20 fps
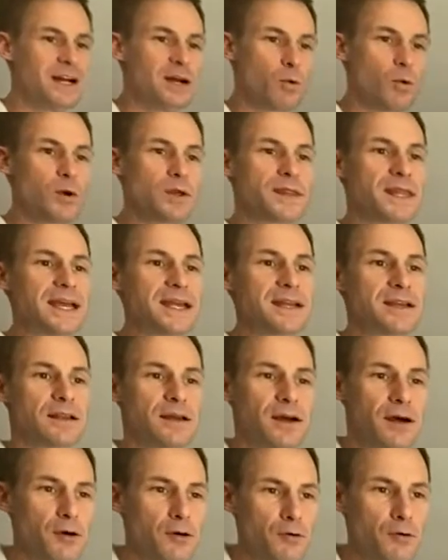when they
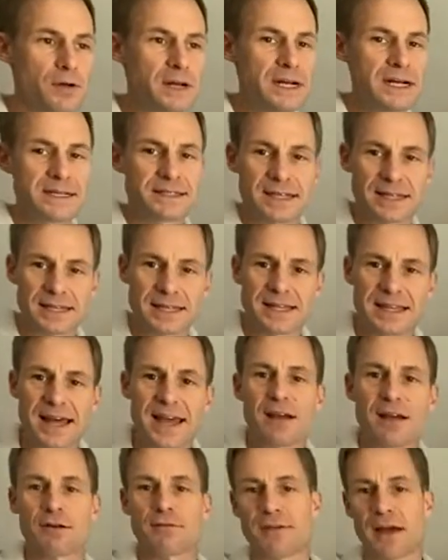know that
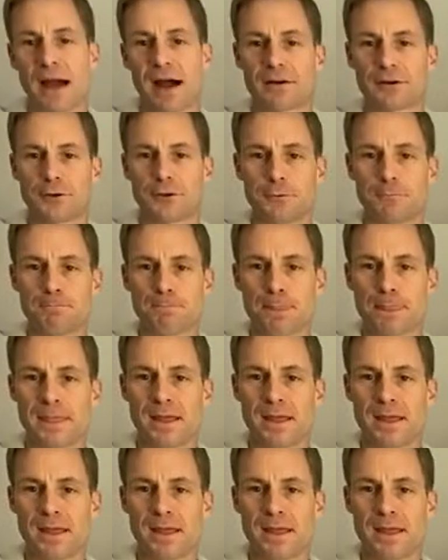they are valued,